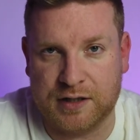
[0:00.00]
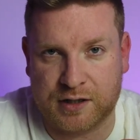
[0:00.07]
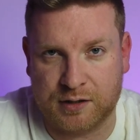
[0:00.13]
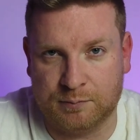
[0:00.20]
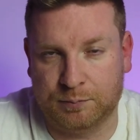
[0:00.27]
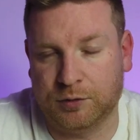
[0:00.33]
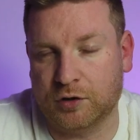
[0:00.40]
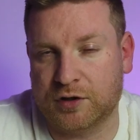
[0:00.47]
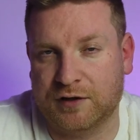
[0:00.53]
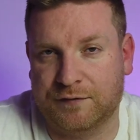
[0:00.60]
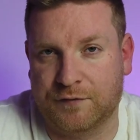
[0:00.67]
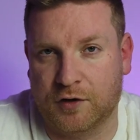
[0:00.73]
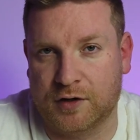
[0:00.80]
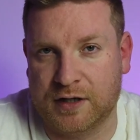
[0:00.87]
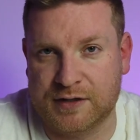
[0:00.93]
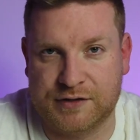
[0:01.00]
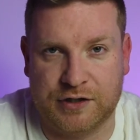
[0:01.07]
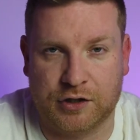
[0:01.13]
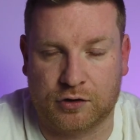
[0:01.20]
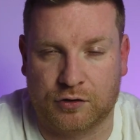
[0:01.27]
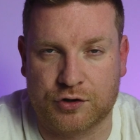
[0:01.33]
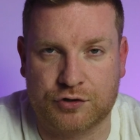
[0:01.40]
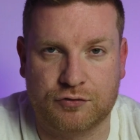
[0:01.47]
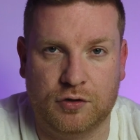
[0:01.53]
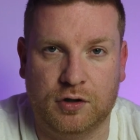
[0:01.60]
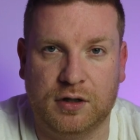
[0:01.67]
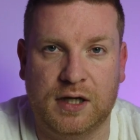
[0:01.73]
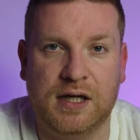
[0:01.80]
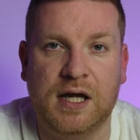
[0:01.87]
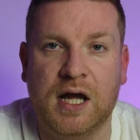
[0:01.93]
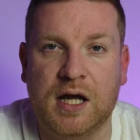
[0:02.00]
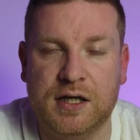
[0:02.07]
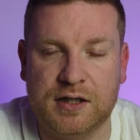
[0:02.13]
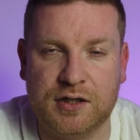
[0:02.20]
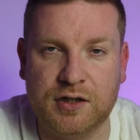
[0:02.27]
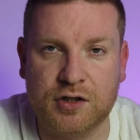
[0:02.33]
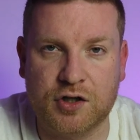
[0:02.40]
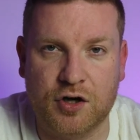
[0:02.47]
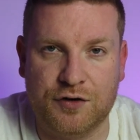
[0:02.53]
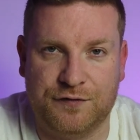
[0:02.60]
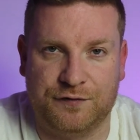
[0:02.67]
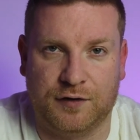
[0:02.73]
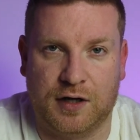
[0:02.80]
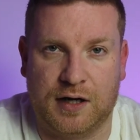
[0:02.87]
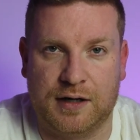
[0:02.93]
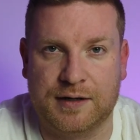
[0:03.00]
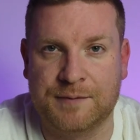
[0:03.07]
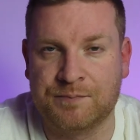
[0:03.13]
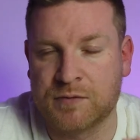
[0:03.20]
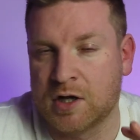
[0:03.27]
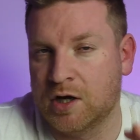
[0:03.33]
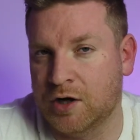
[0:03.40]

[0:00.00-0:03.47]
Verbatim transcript: you can plug your phone into your controller, you can go fly,